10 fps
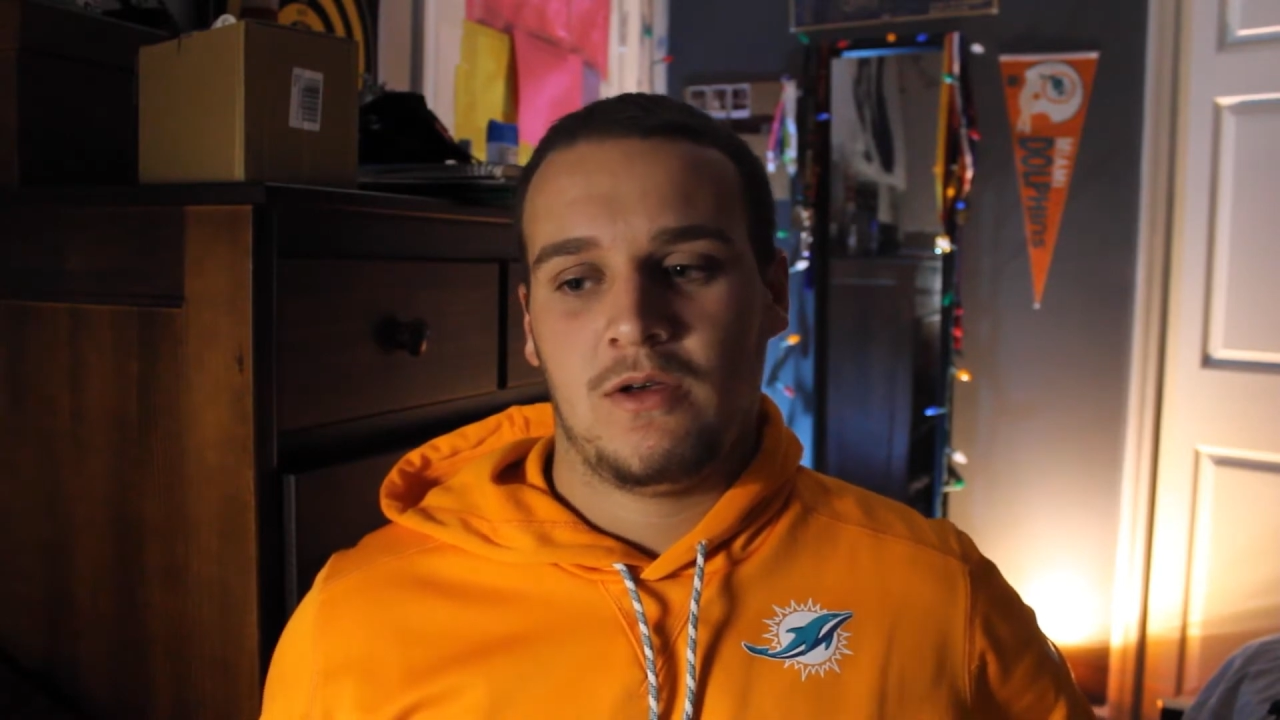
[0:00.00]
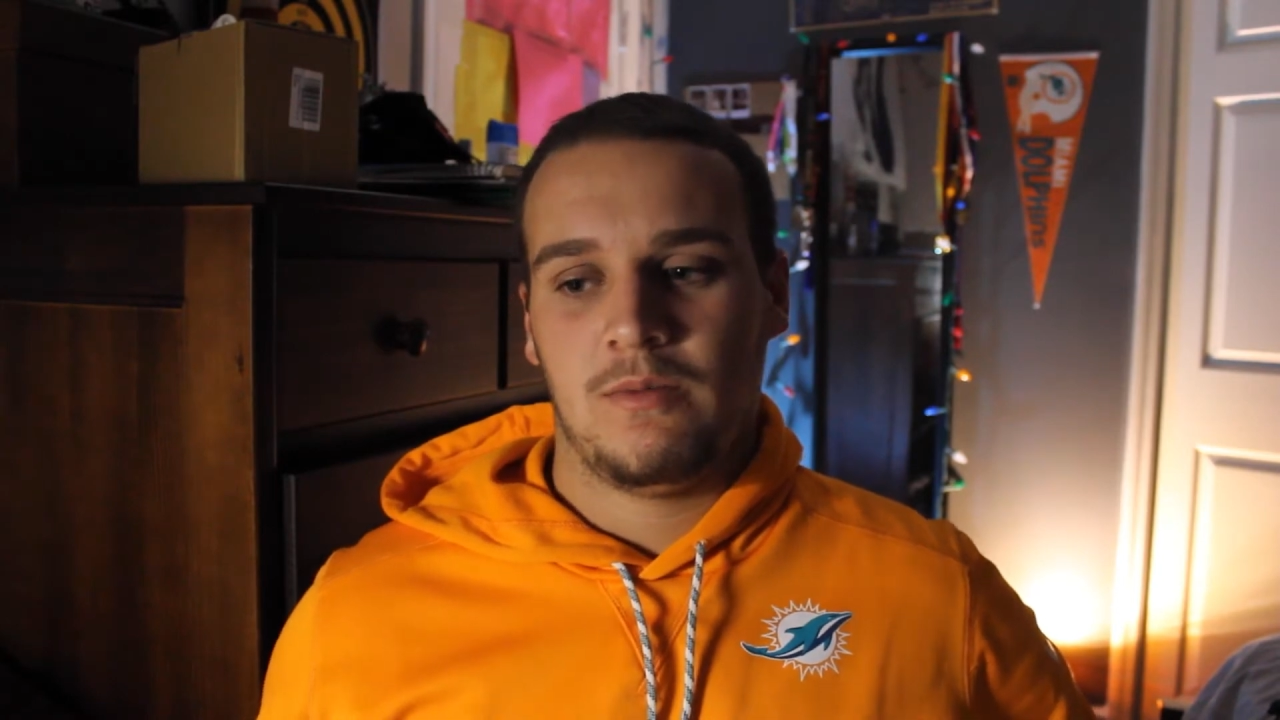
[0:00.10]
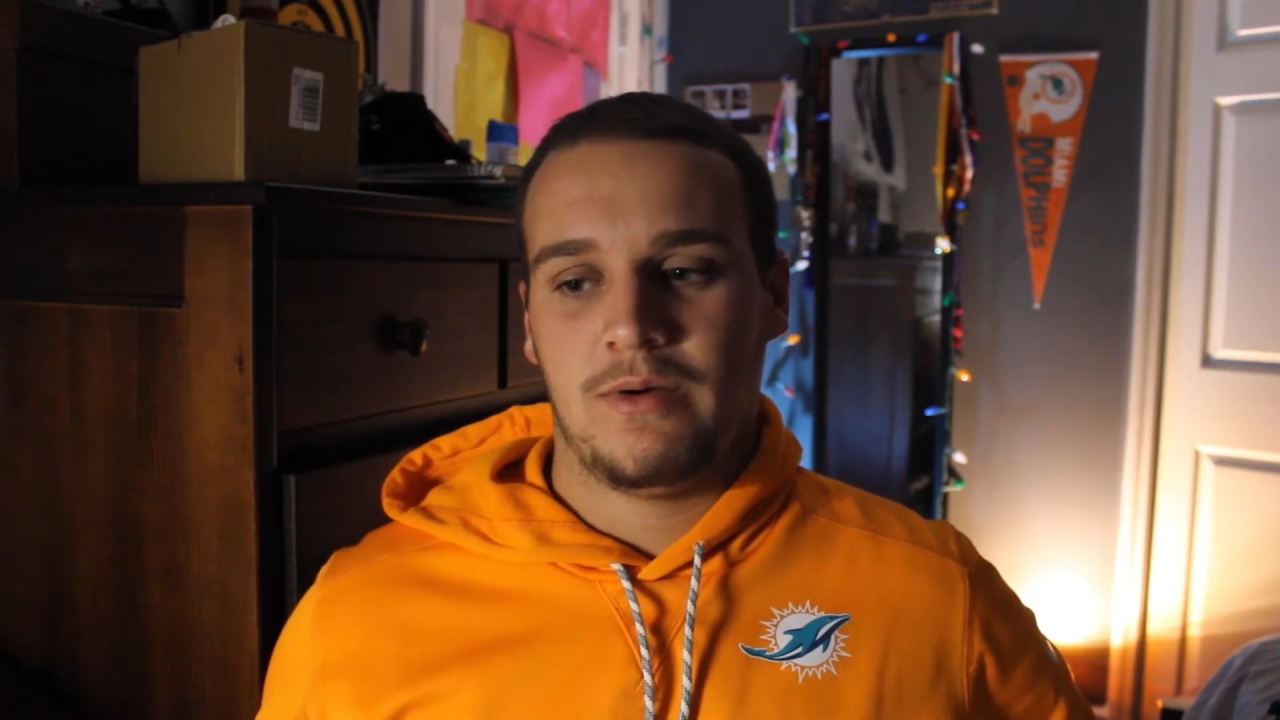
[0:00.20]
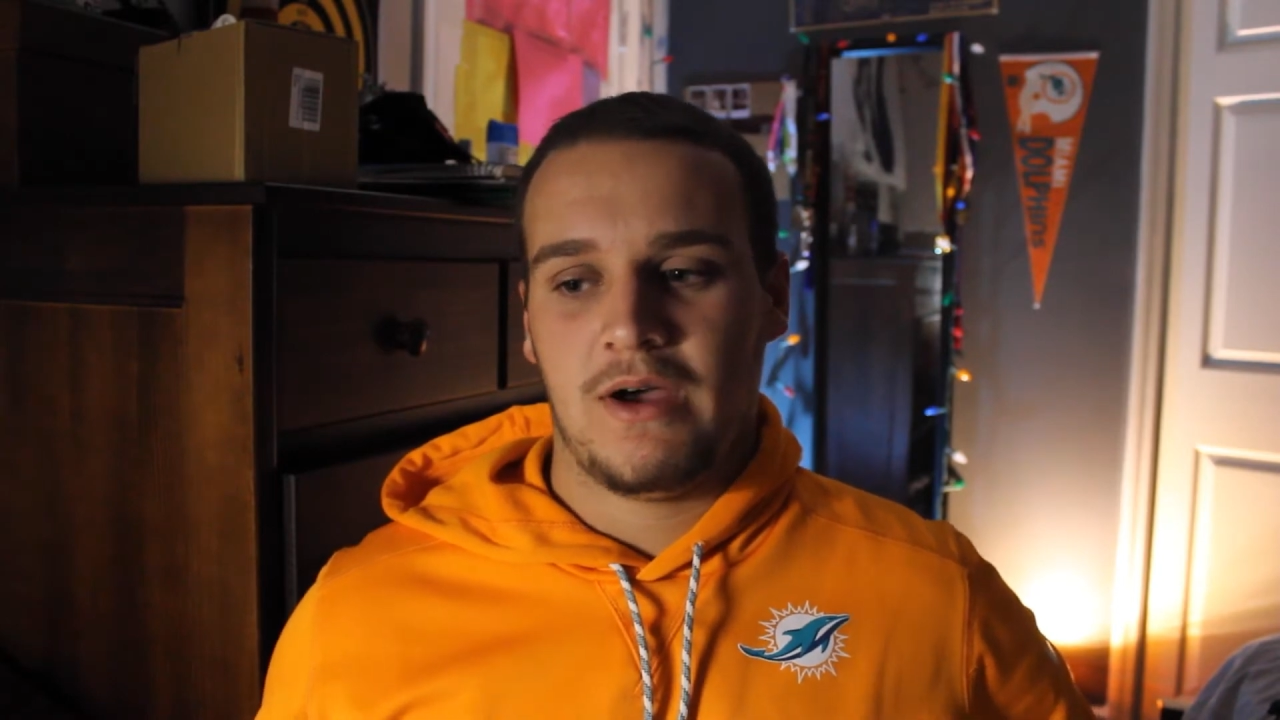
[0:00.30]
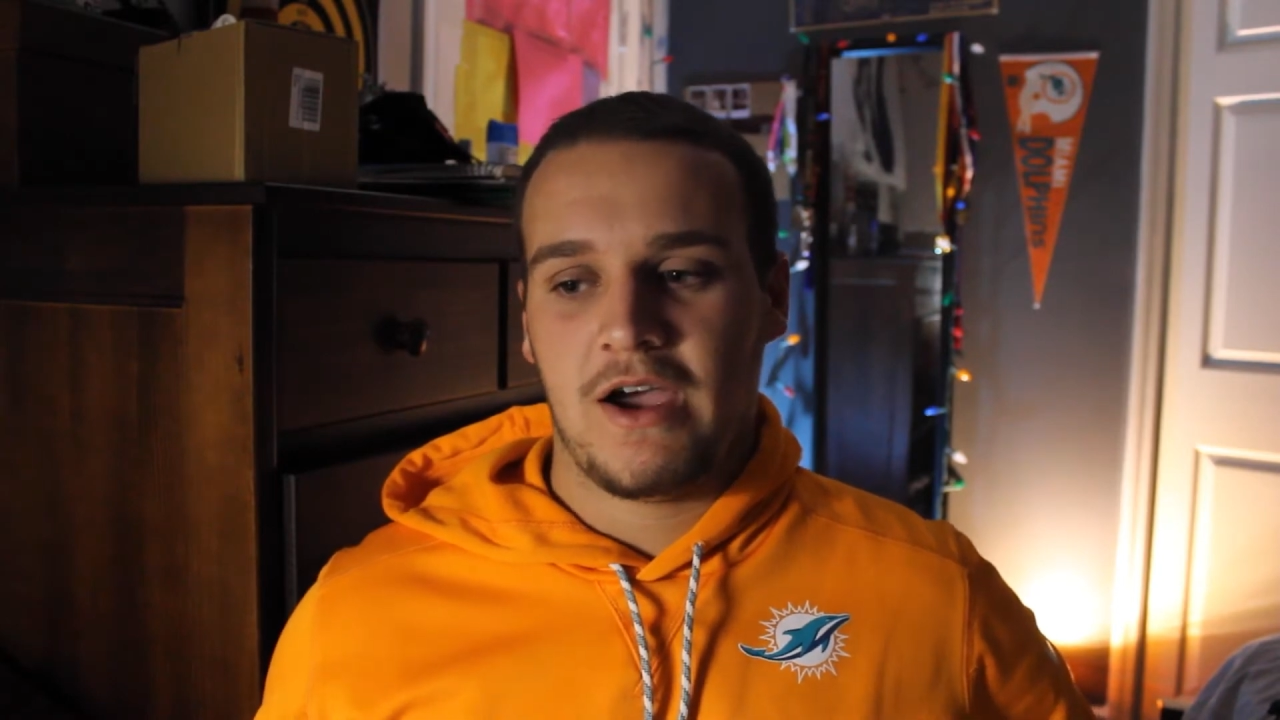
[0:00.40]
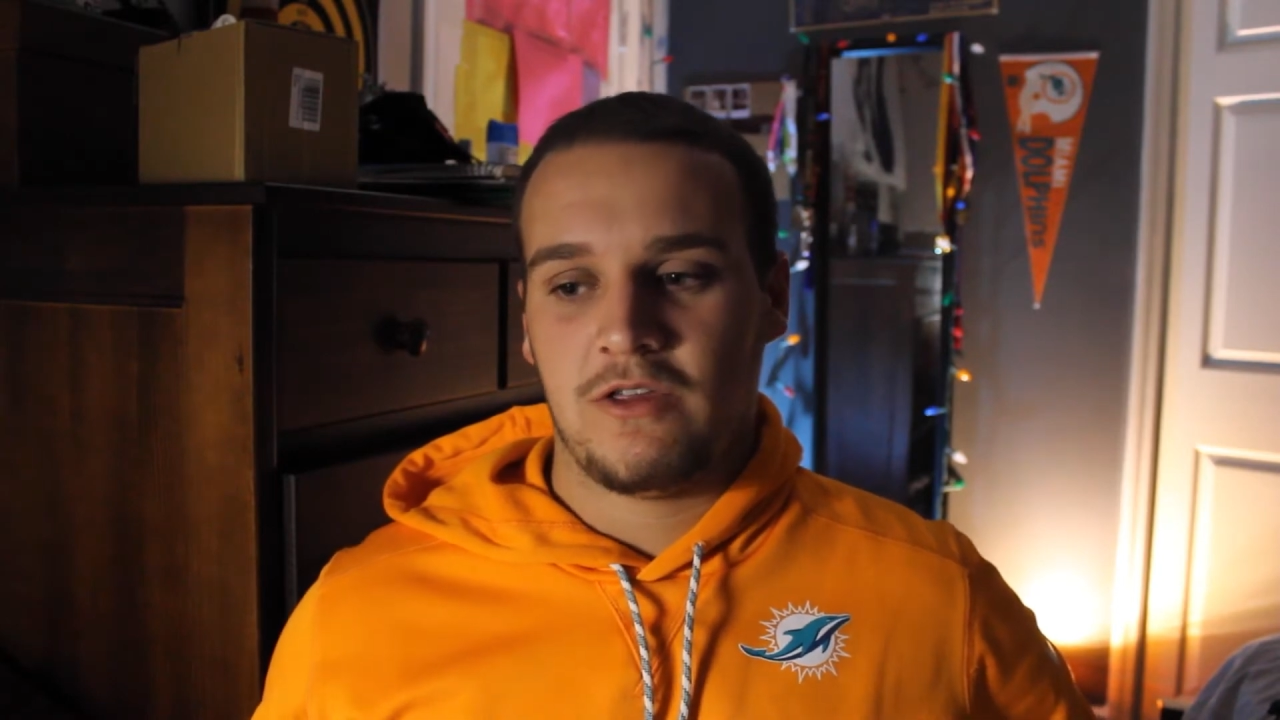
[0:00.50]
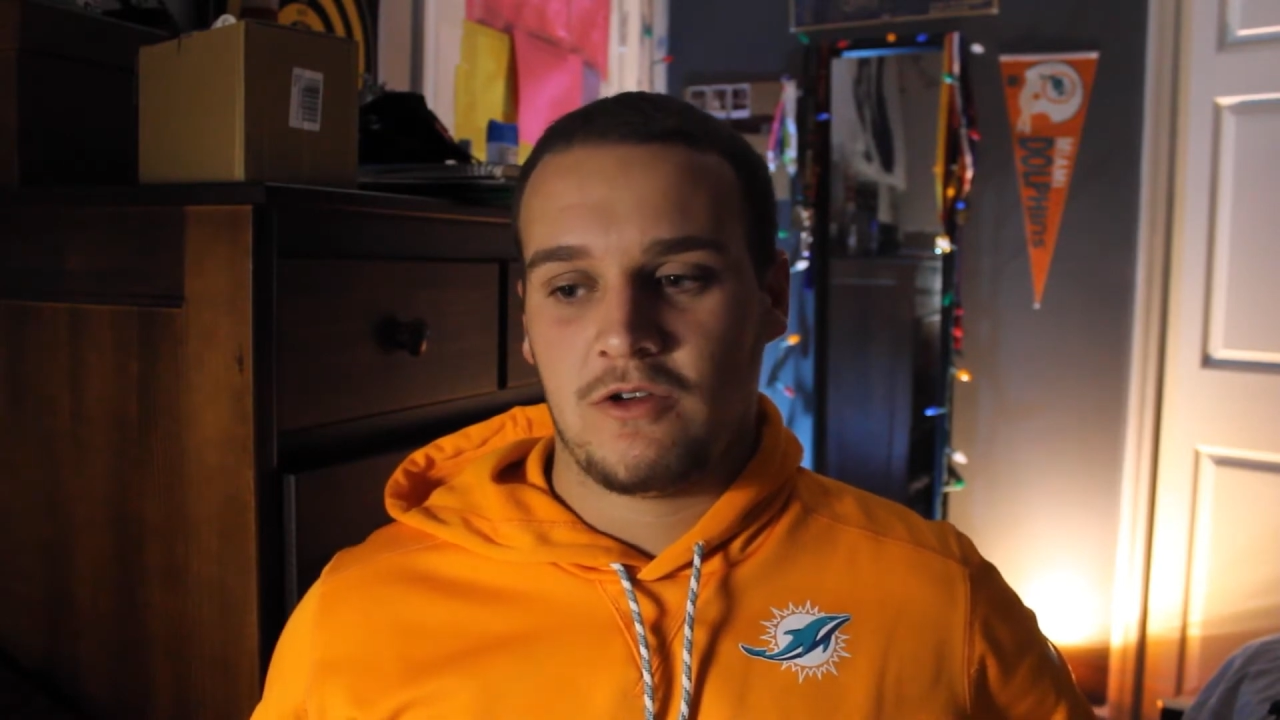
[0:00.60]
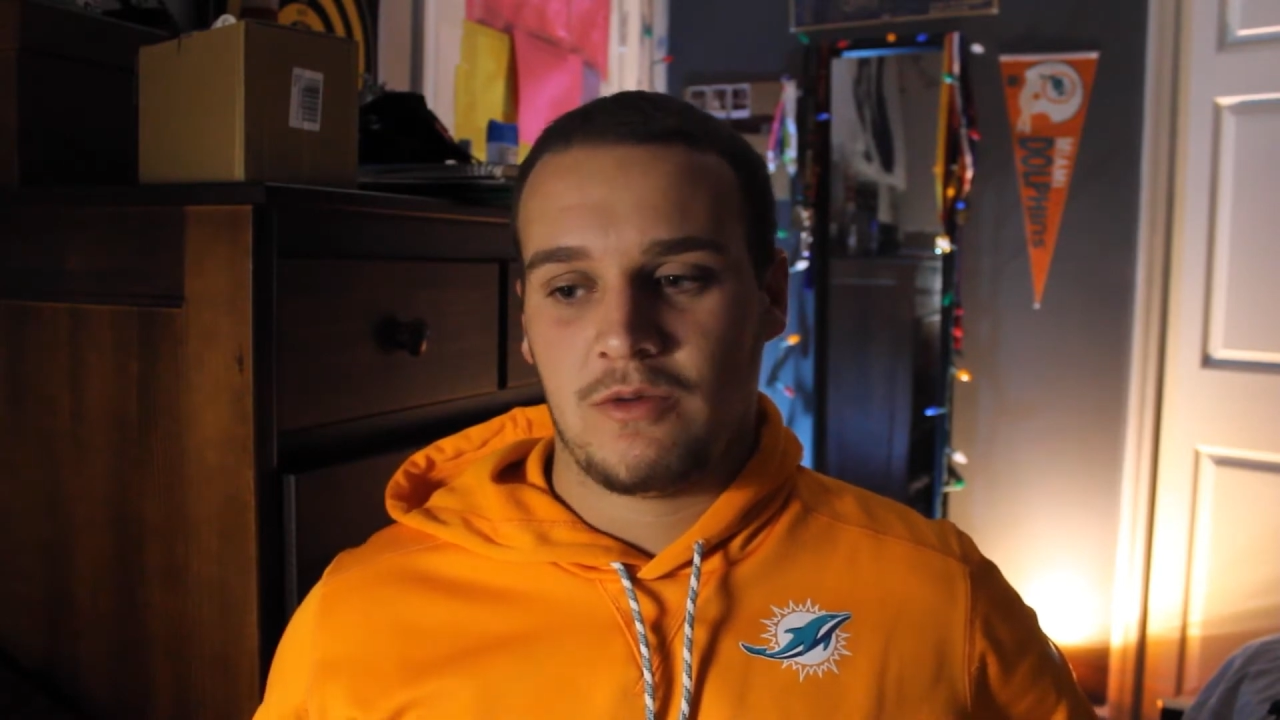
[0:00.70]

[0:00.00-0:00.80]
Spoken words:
but either